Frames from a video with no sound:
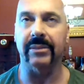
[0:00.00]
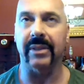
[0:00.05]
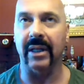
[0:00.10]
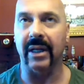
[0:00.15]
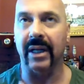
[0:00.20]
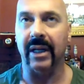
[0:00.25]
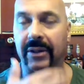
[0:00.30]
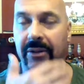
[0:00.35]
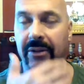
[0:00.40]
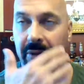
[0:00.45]
The
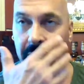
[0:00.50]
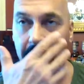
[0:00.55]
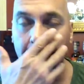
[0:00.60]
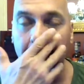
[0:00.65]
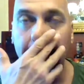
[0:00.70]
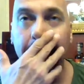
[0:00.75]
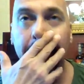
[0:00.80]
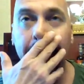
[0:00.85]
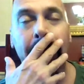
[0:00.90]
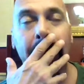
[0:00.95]
leather
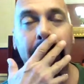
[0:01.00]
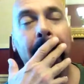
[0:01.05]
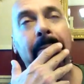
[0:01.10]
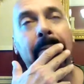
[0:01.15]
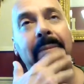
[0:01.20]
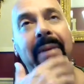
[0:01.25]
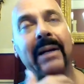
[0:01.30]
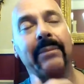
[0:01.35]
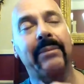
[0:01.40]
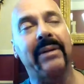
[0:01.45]

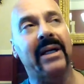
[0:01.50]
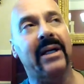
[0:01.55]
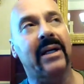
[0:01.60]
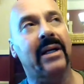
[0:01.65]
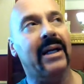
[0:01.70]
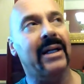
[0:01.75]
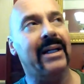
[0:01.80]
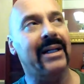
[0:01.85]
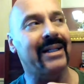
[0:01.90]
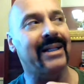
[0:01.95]
may be
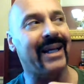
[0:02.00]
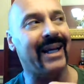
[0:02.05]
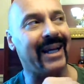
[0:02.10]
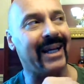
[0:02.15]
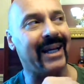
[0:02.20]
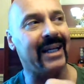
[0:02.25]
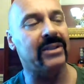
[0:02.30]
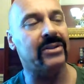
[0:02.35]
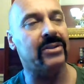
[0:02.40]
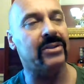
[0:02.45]
cutting the
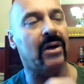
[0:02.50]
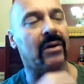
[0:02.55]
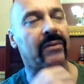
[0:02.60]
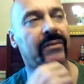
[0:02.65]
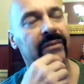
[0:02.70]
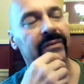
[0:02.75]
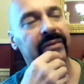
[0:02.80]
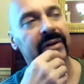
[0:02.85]
edge off a